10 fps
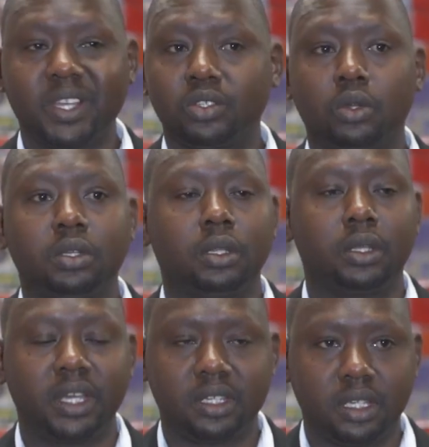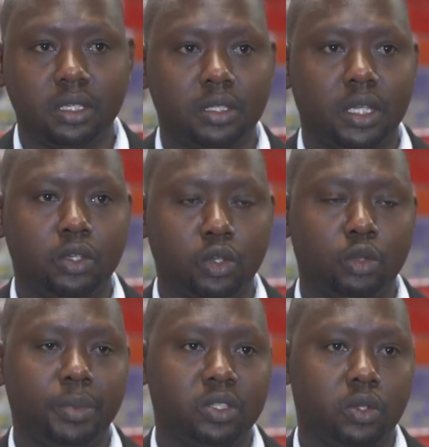based on getting the
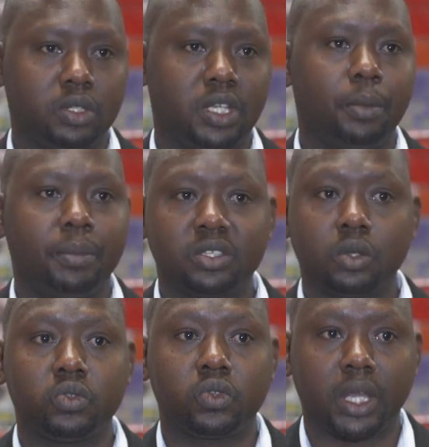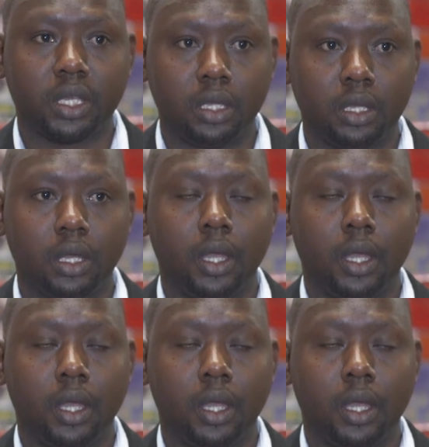documents on time, based on tracking,